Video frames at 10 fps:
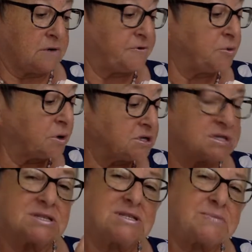If you wanted
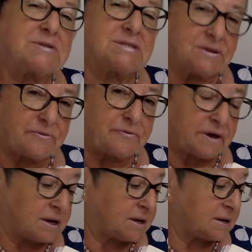a
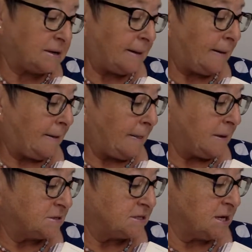specific,
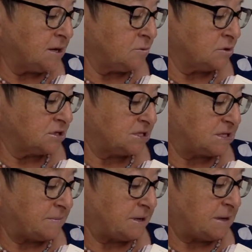say you wanted
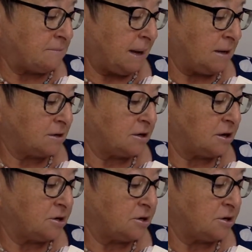something in Malachi,